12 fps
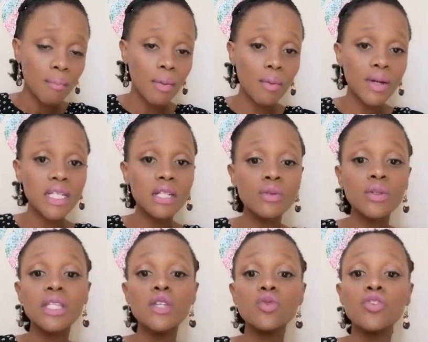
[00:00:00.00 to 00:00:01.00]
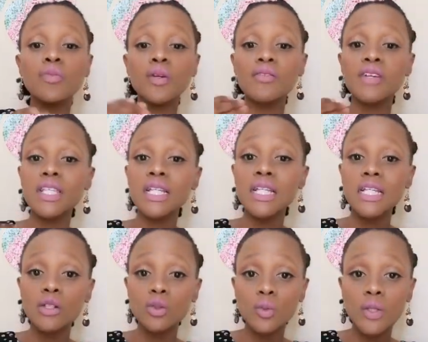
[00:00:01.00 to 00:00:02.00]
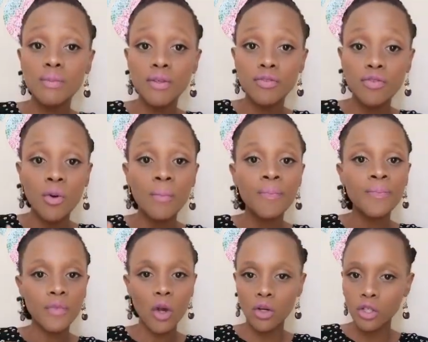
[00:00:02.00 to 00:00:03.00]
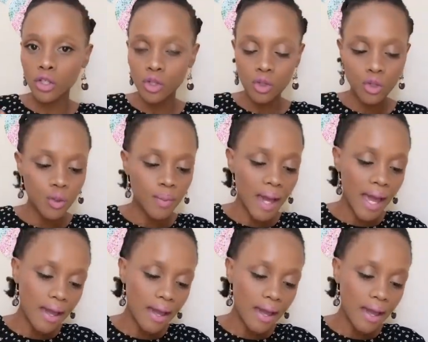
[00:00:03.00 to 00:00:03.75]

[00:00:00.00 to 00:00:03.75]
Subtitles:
But we're dealing with things we've previously dealt with before on YouTube.